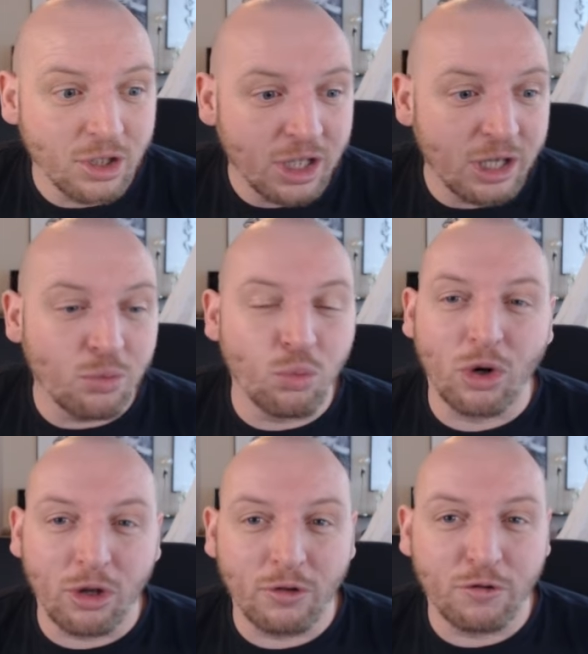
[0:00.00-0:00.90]
in
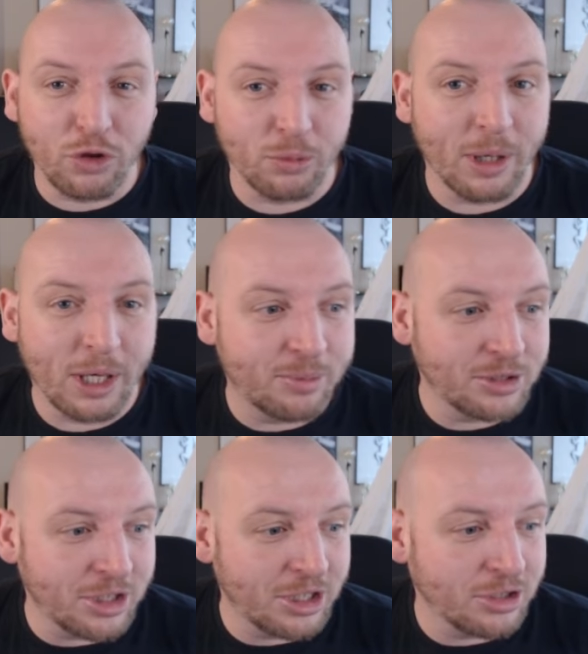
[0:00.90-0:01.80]
one of the fullback
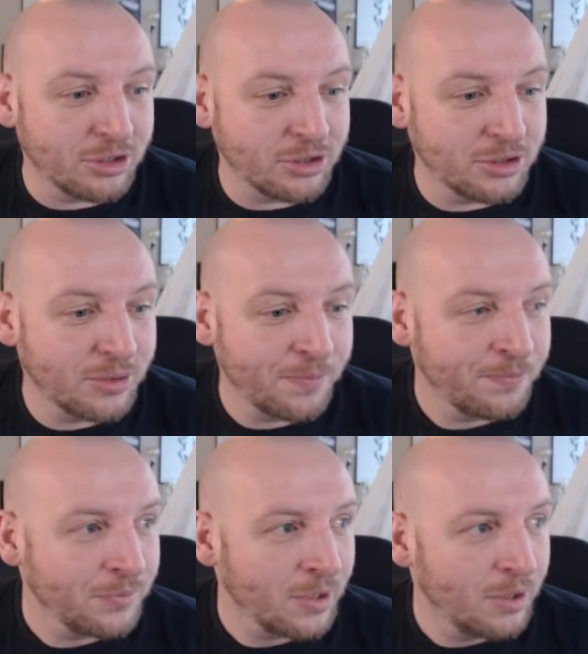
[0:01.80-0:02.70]
positions.
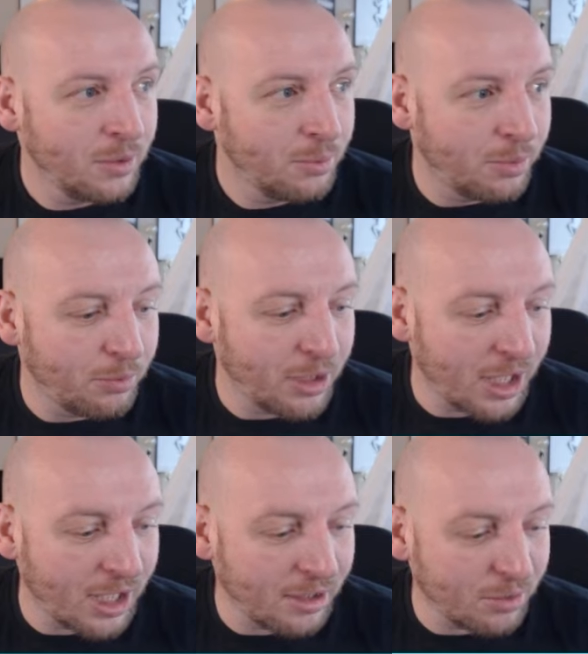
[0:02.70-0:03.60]
But we
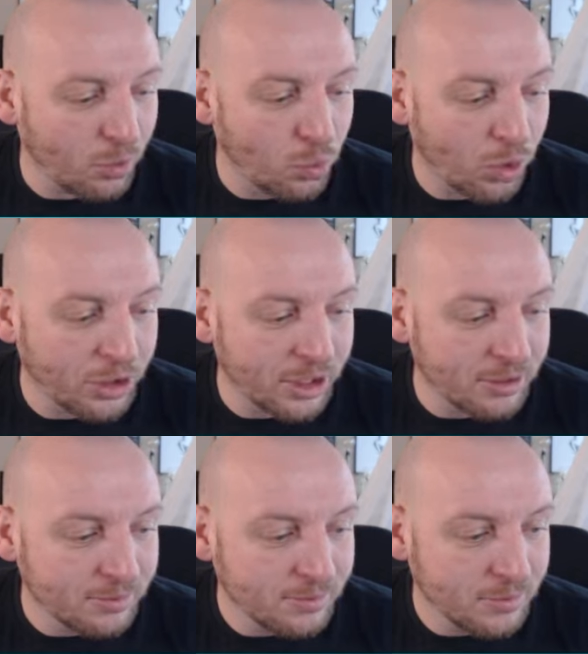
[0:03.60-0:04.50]
are
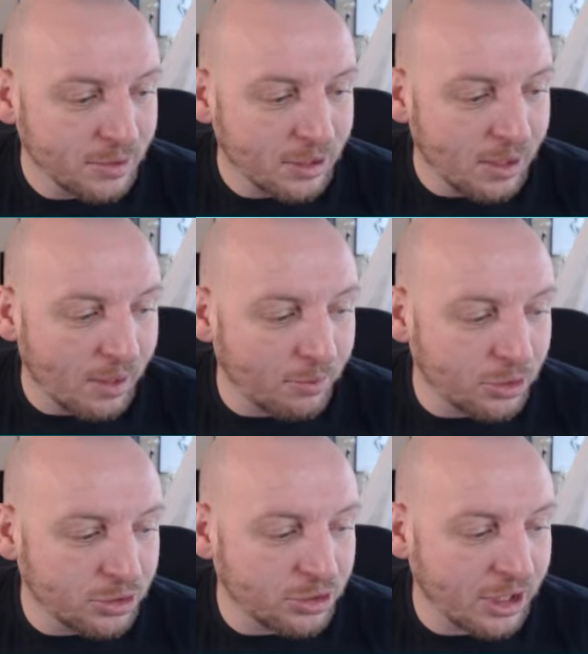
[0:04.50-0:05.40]
1-0. I'm
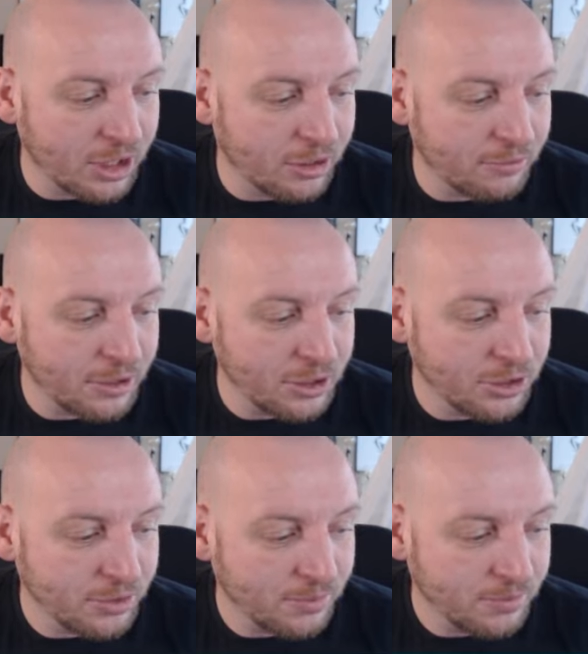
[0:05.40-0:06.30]
going to just
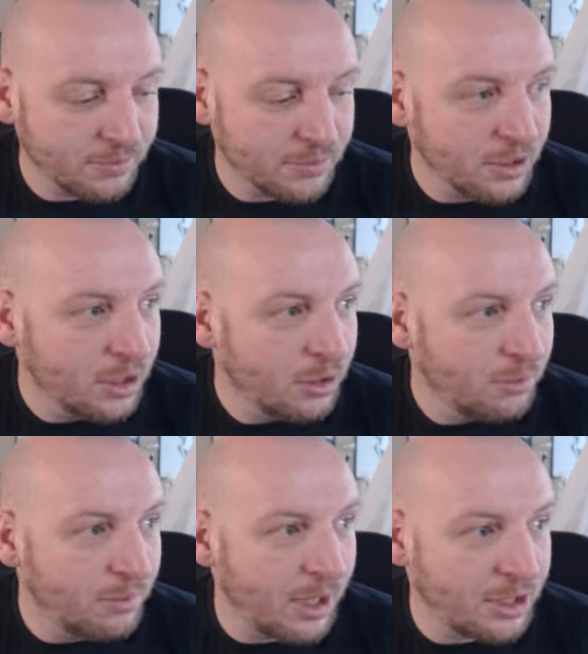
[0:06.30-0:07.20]
encourage,
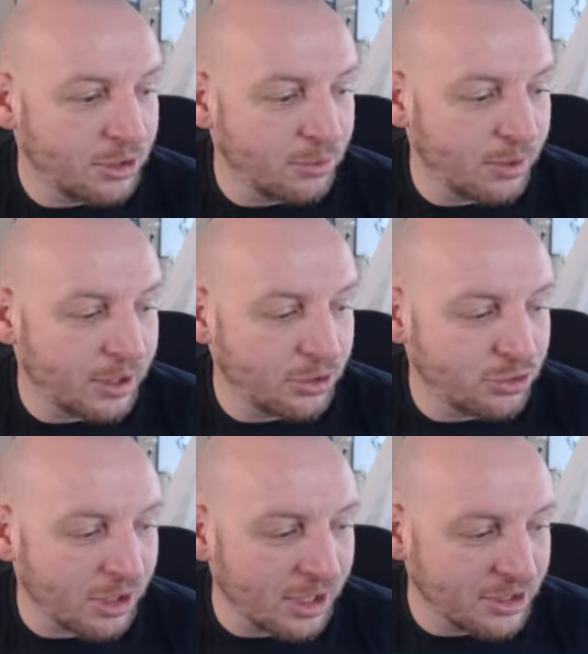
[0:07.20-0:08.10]
make sure we can
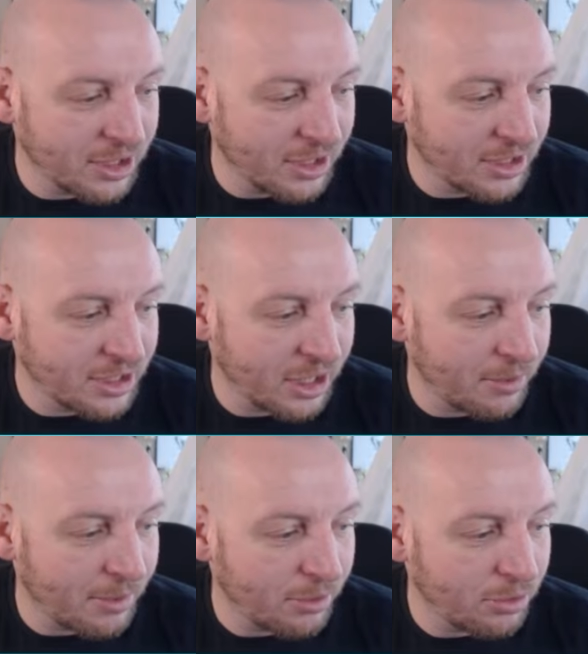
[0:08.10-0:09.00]
try to see this
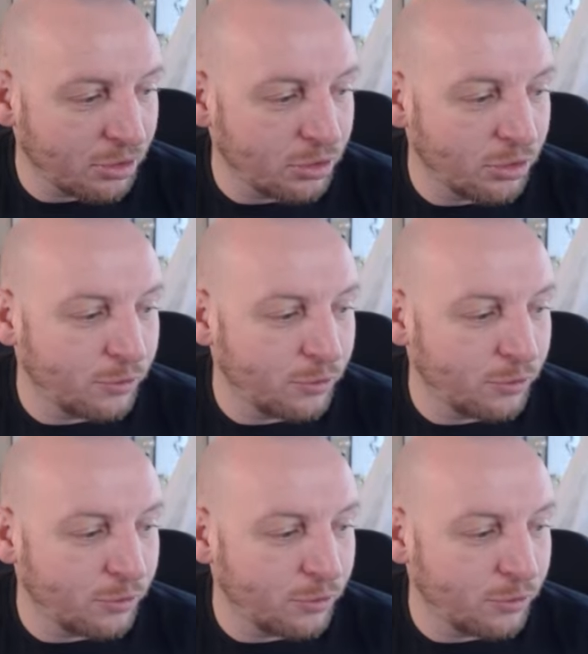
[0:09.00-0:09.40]
game out and go to